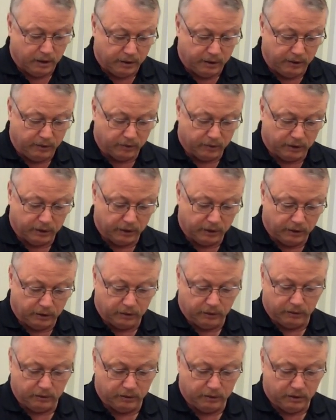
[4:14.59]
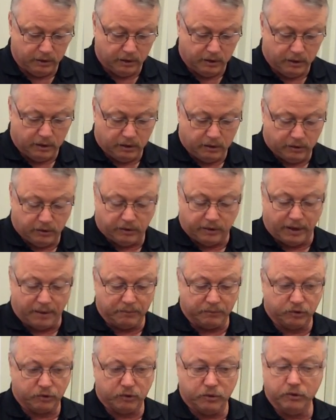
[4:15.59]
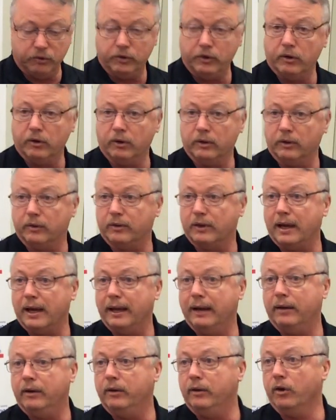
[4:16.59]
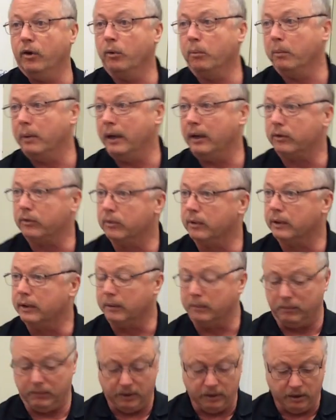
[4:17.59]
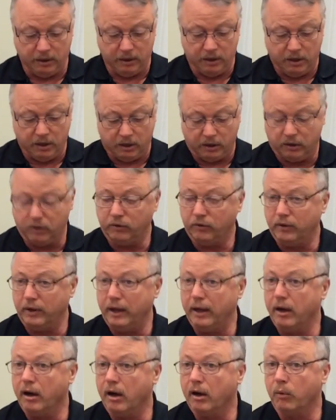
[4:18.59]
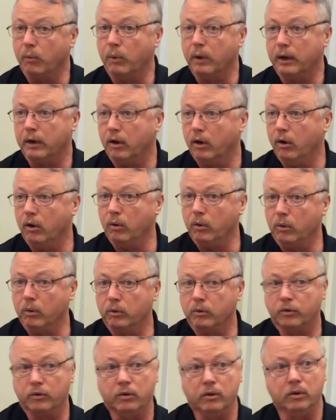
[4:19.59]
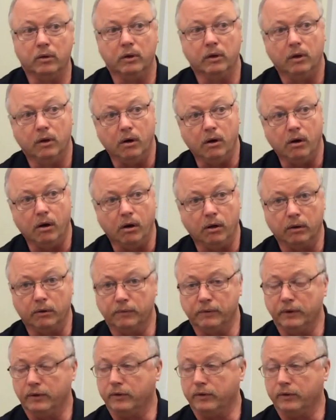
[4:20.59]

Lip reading: These little thumb screws here on the side, don't mess with them, because they are what holds all of